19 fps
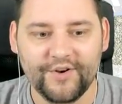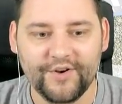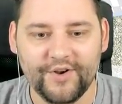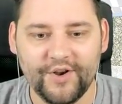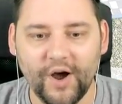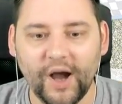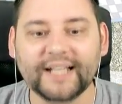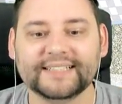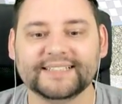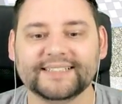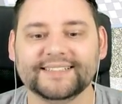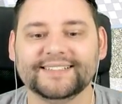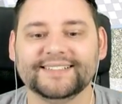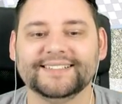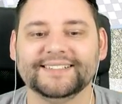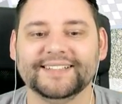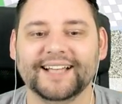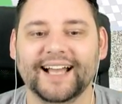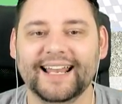
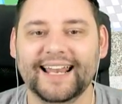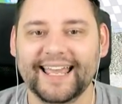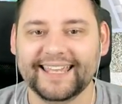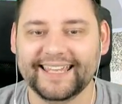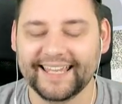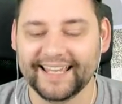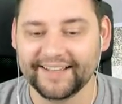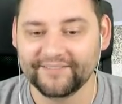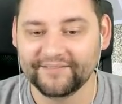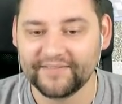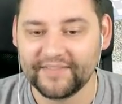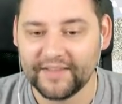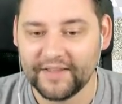Nice. I like it.